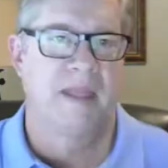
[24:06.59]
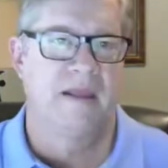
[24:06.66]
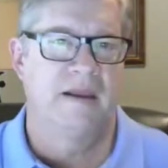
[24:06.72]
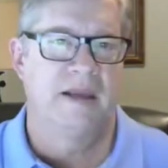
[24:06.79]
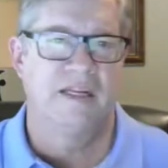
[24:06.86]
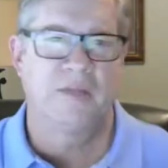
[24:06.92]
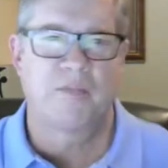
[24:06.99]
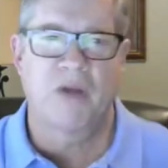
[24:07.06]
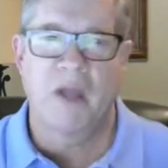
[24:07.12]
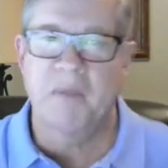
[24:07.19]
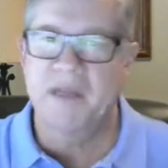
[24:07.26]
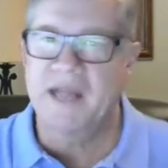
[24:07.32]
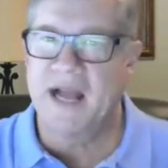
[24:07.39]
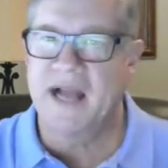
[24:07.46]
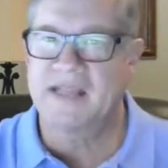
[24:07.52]
And you're
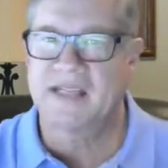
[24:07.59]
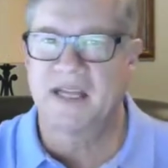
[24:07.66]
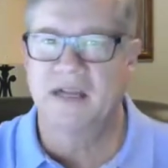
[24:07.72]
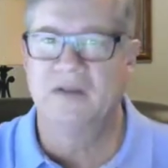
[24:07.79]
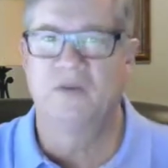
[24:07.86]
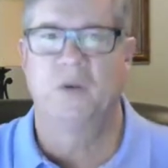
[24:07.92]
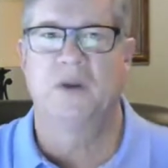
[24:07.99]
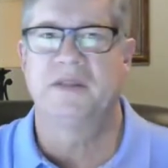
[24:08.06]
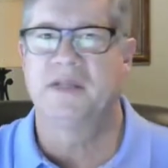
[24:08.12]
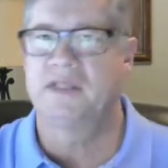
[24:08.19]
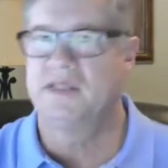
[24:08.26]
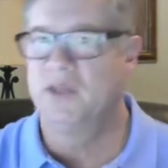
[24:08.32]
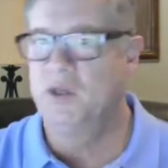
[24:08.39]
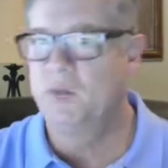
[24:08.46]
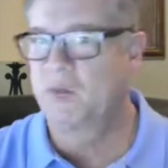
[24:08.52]
probably asking what this
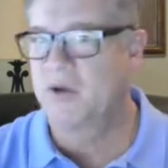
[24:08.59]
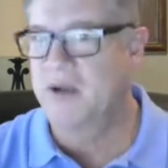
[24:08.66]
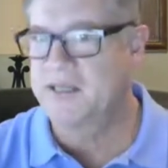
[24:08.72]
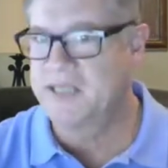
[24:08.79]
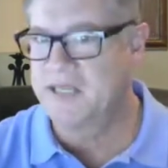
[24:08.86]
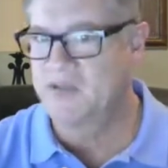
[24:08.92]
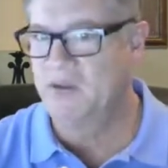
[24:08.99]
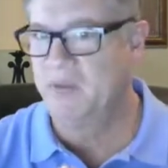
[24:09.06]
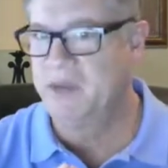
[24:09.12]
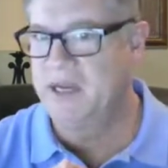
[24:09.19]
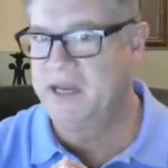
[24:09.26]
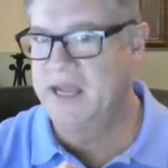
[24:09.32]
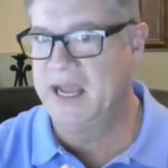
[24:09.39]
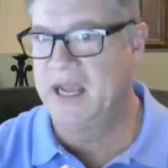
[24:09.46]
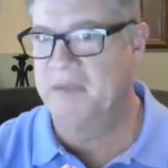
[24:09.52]
new process will be
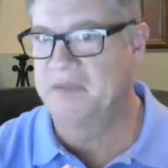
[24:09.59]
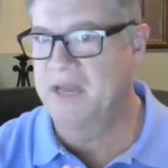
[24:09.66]
named